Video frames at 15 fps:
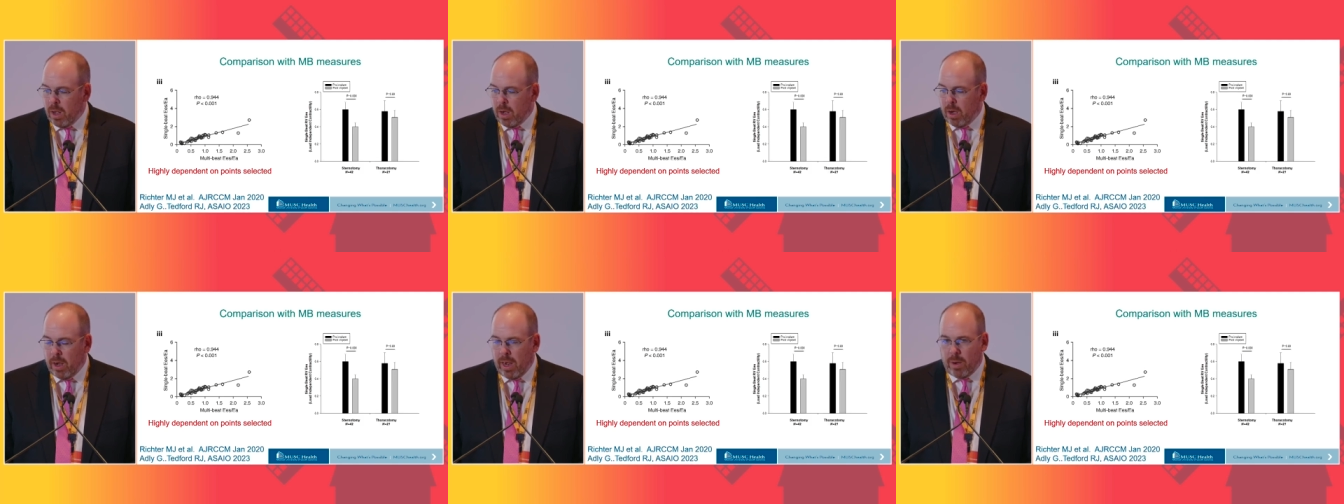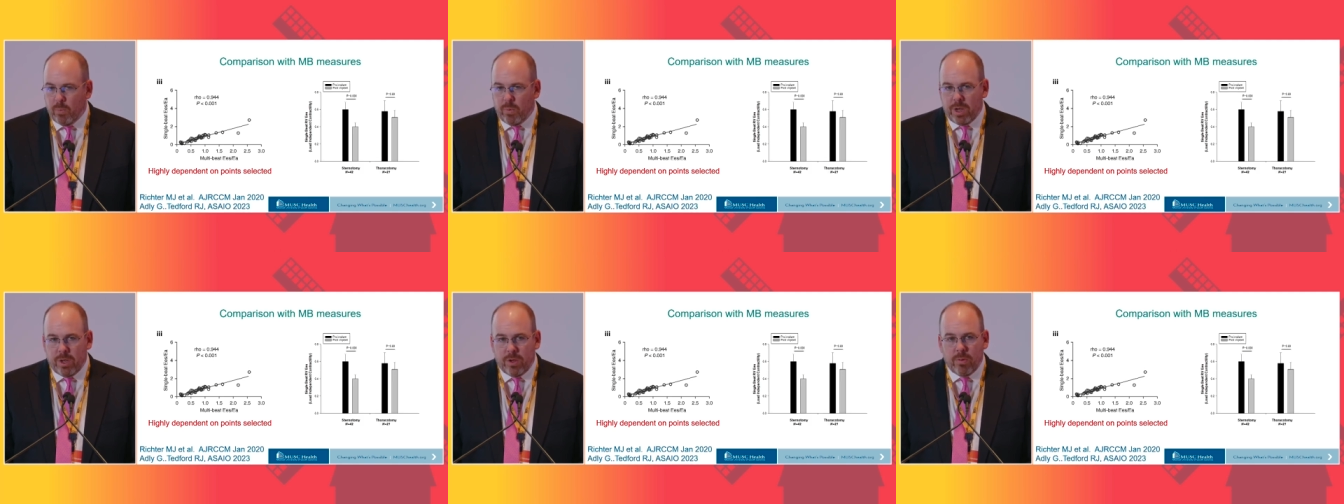uh,
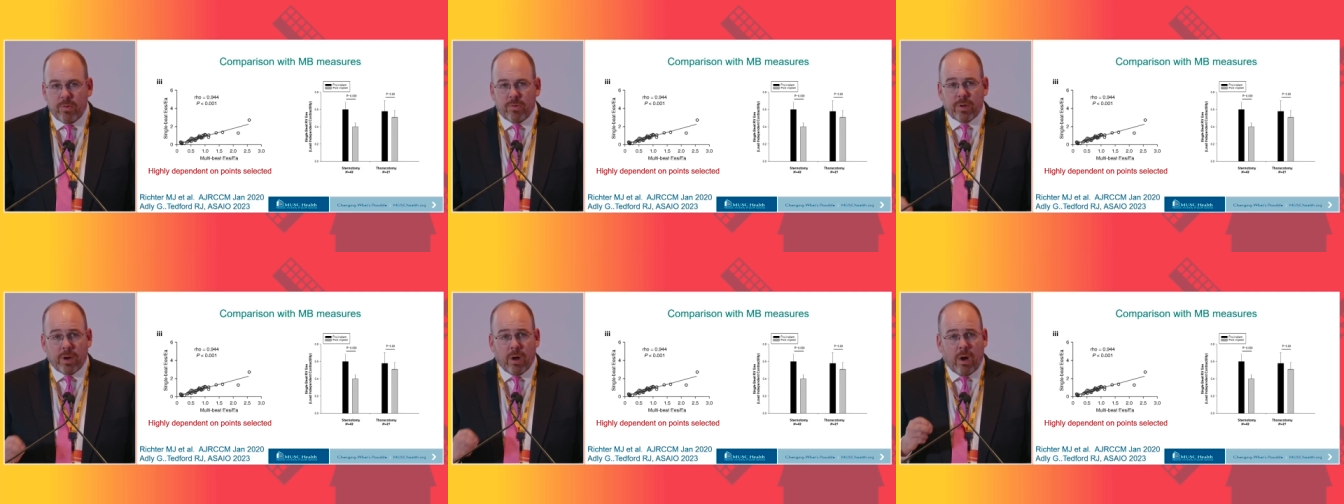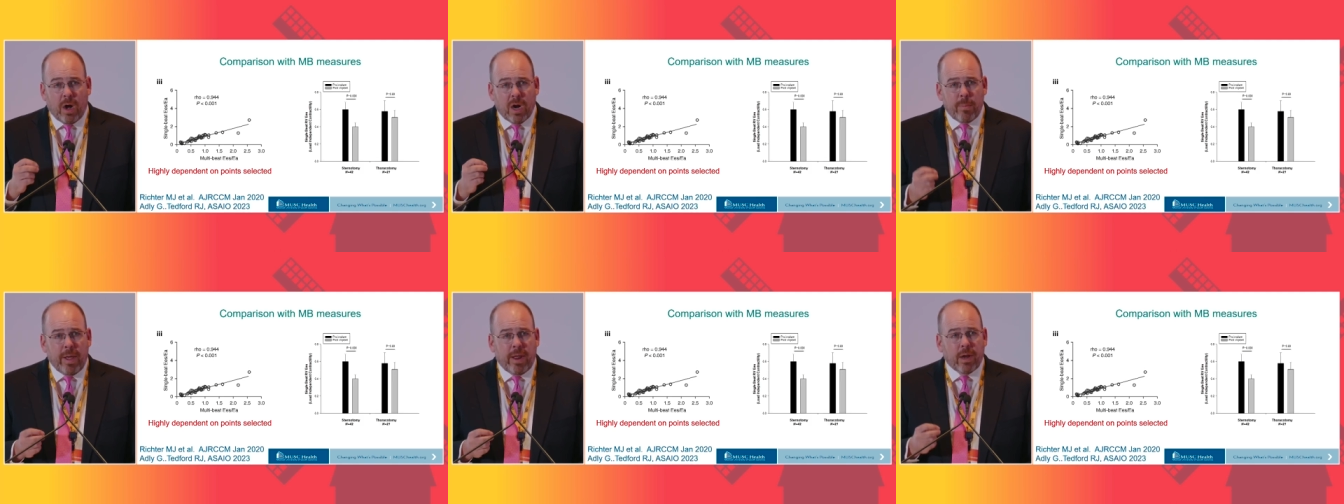and we used an
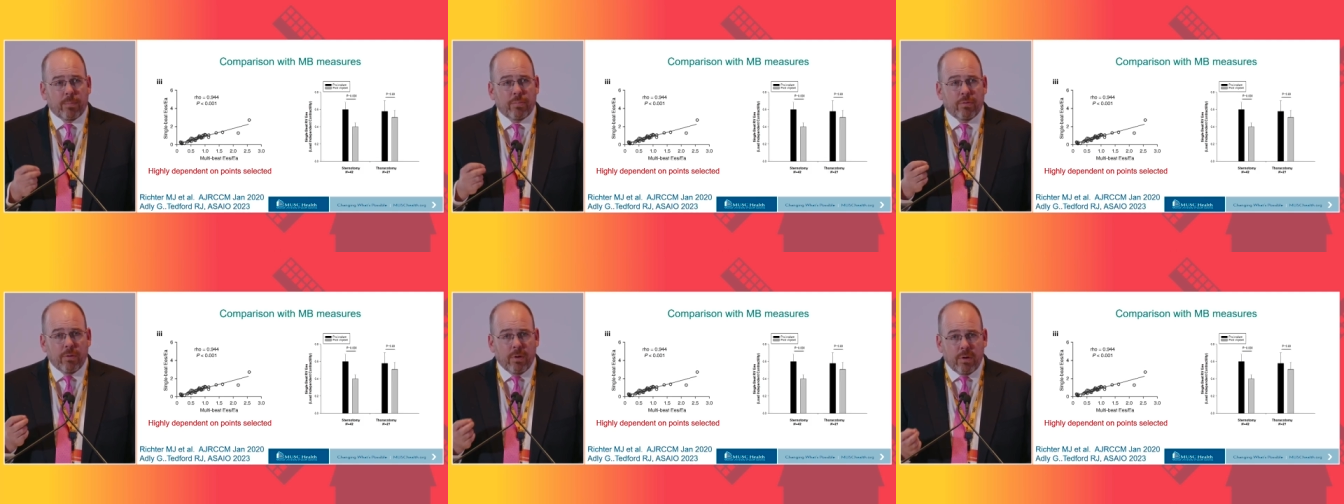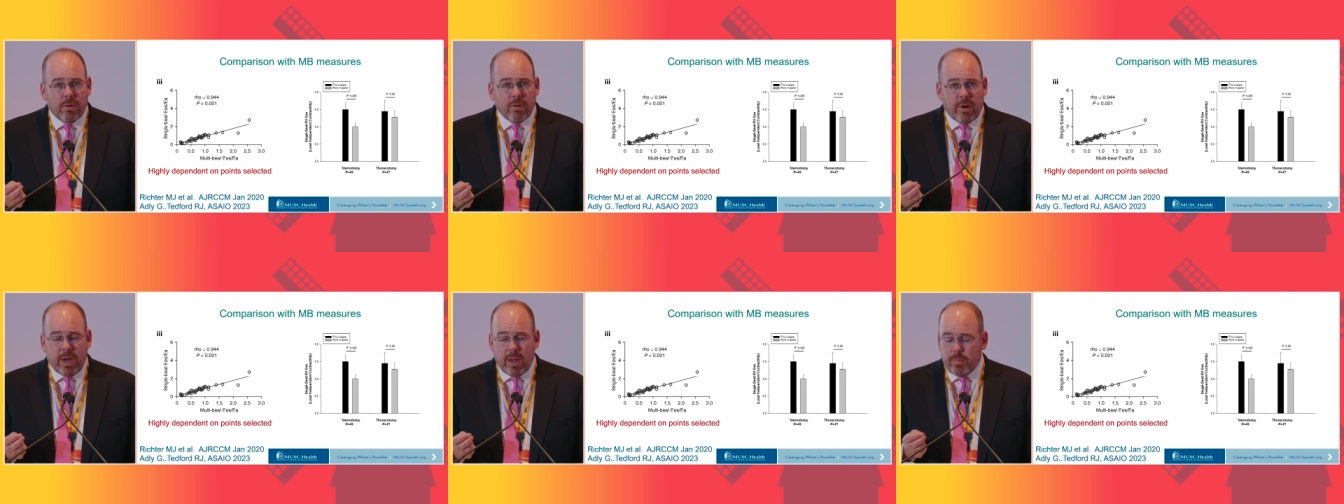automatic
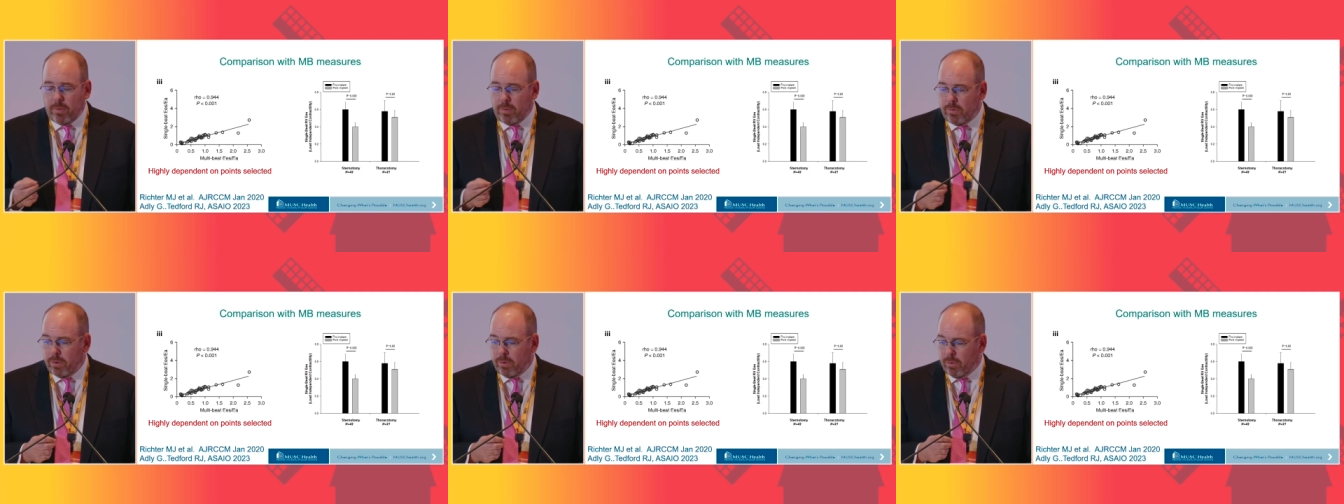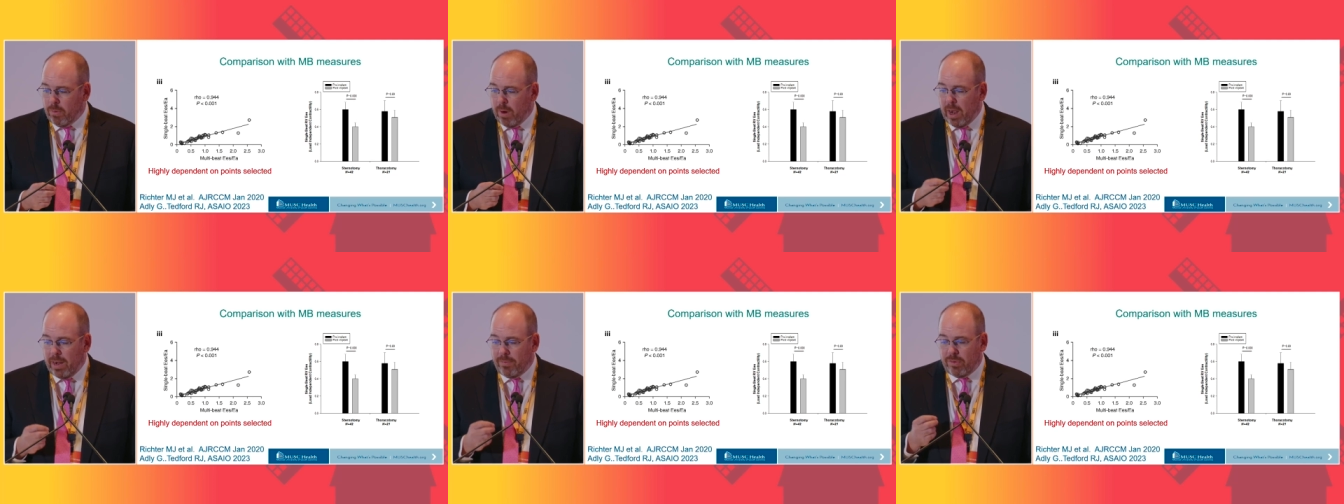program to
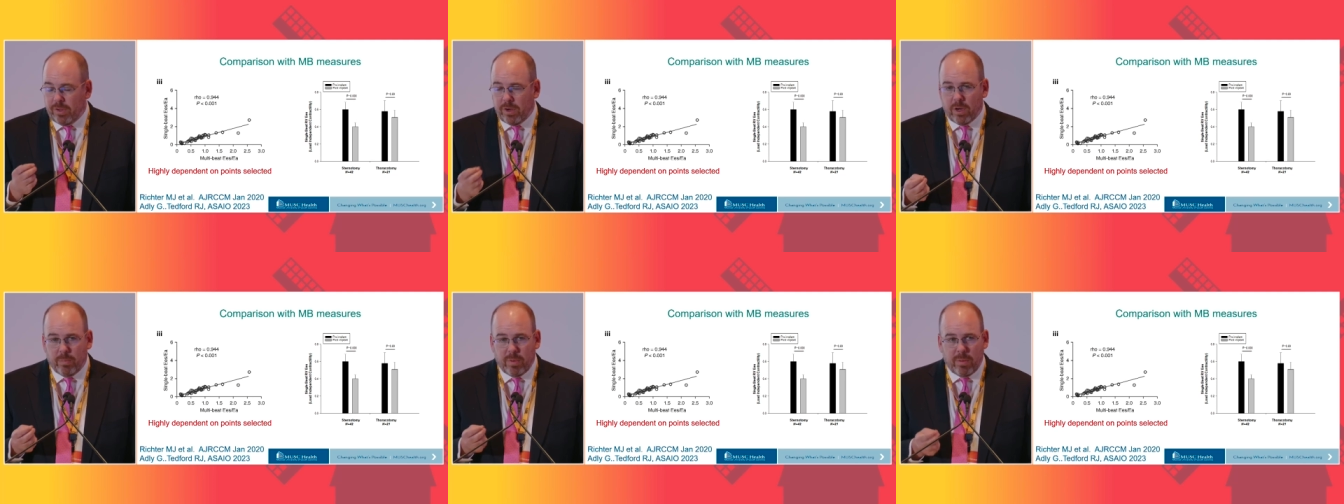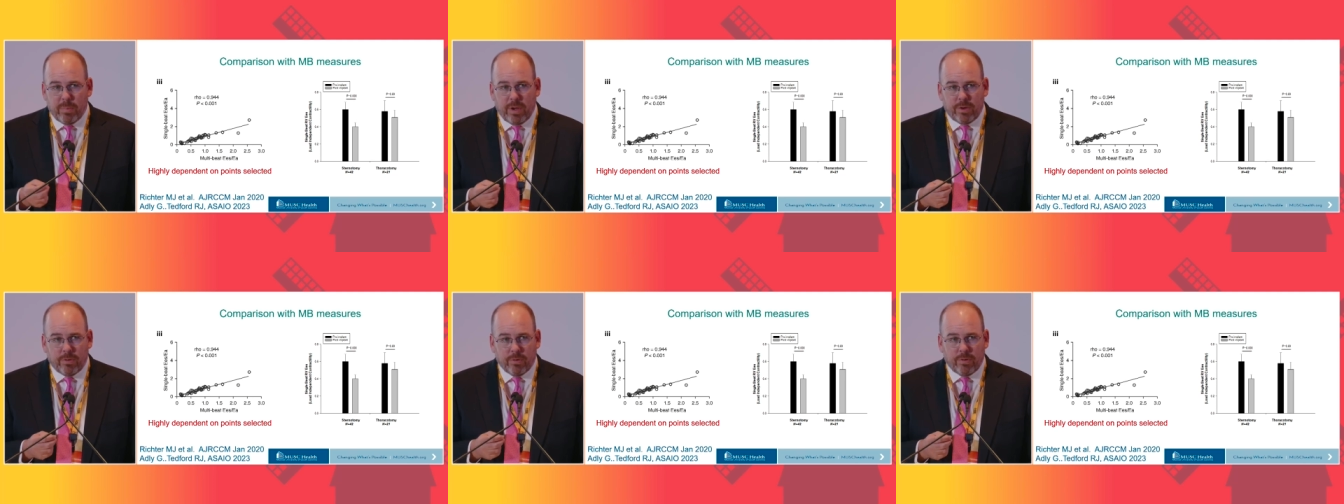derive single beat
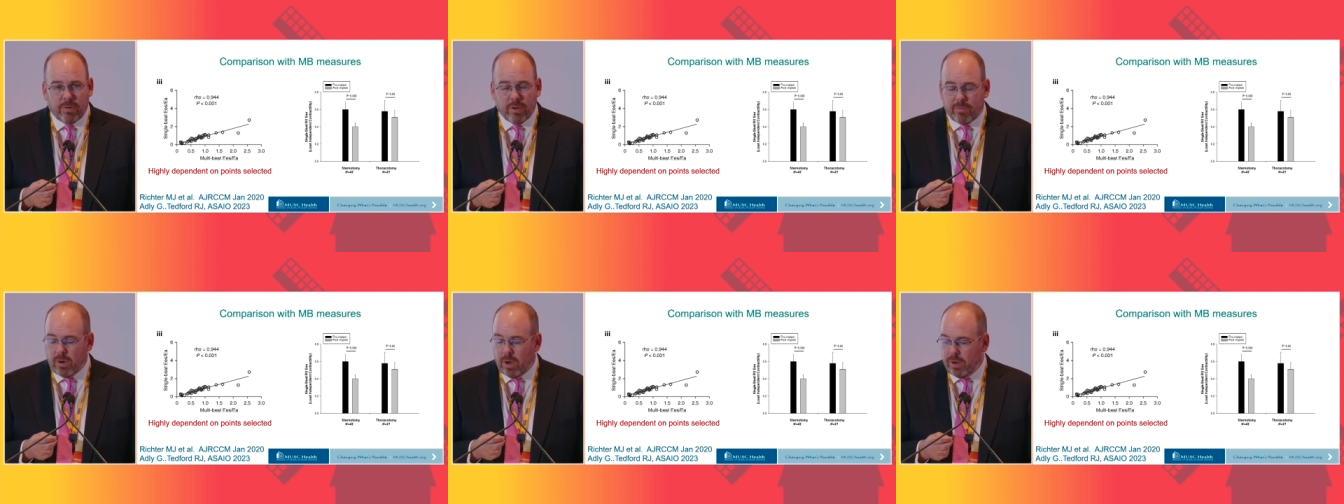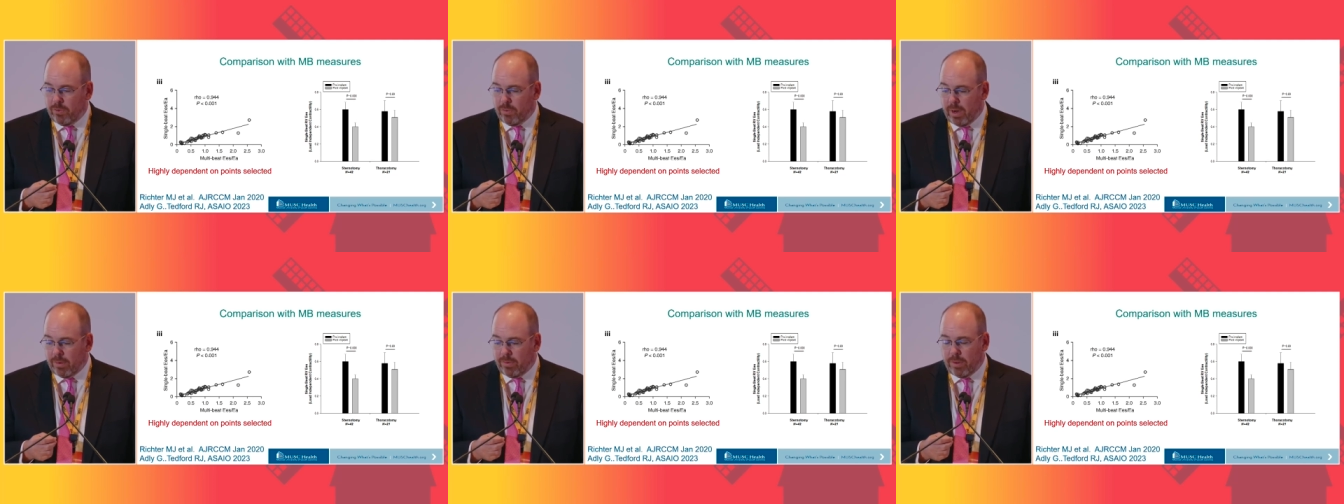measures of
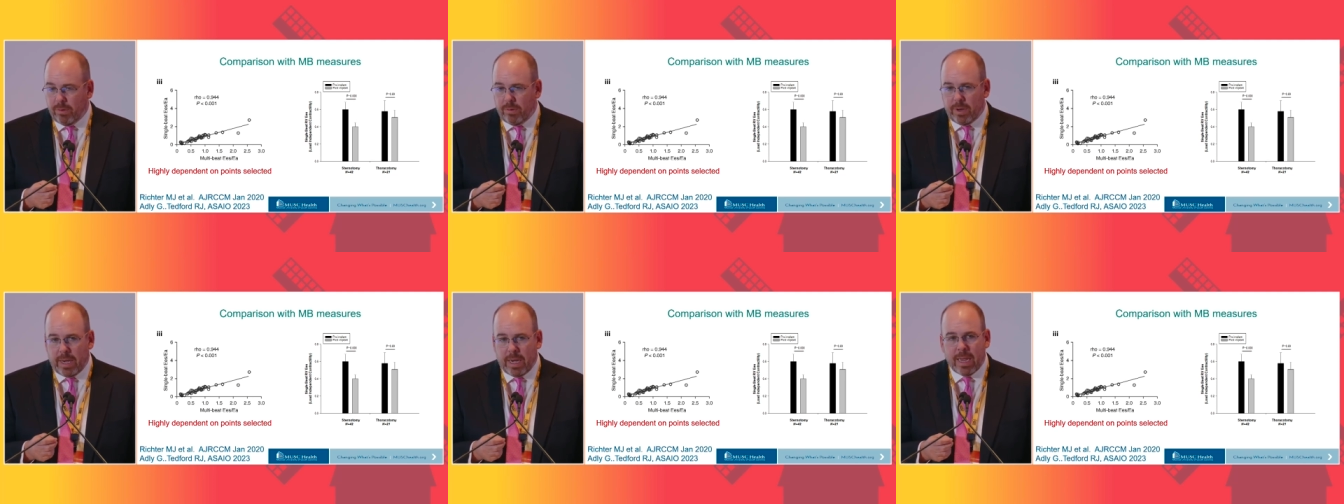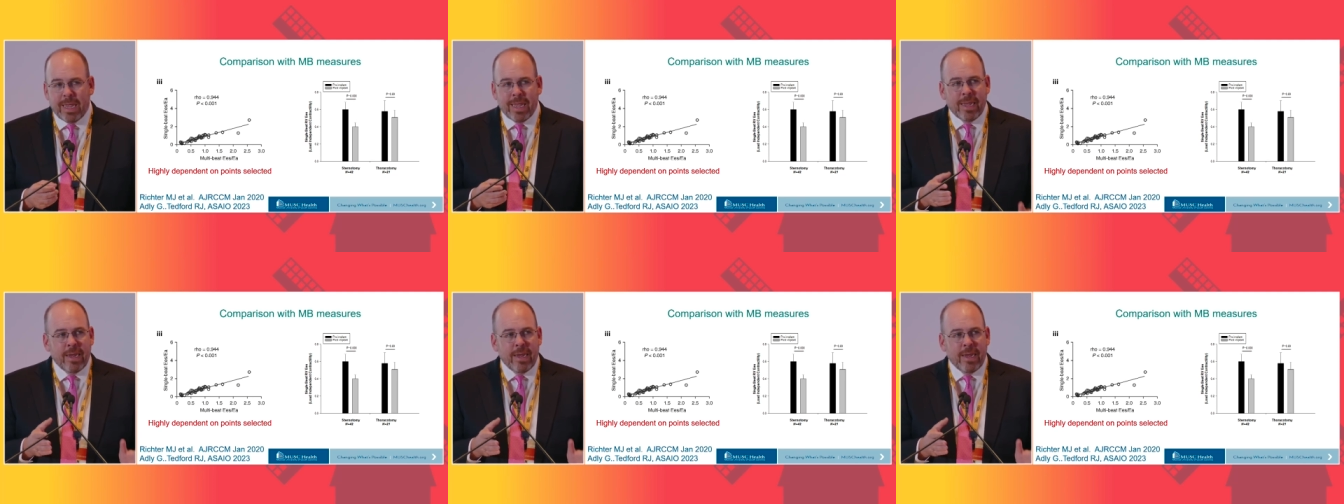contractility